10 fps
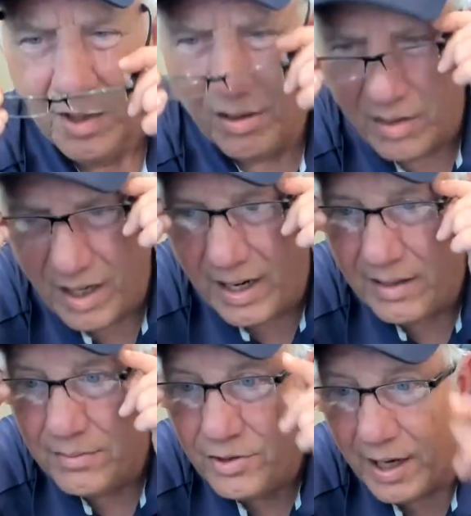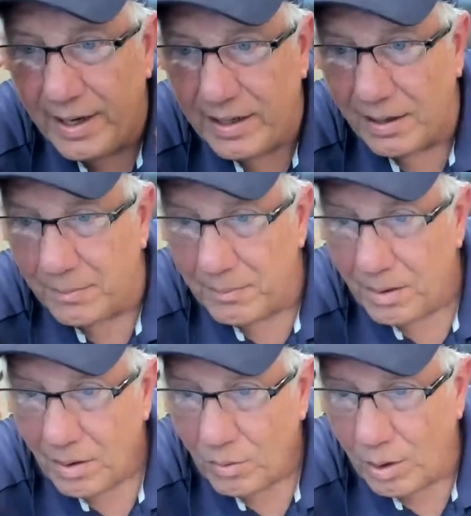Okay, Jacob,
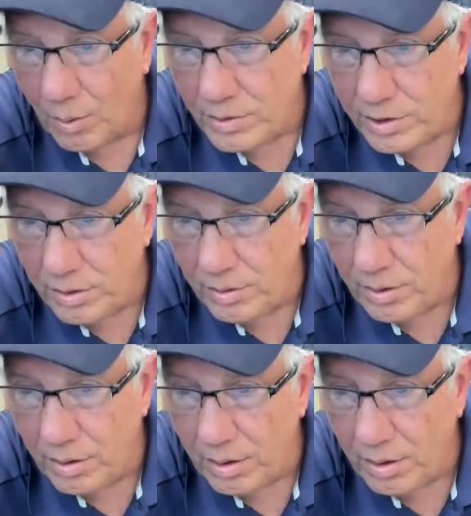what would you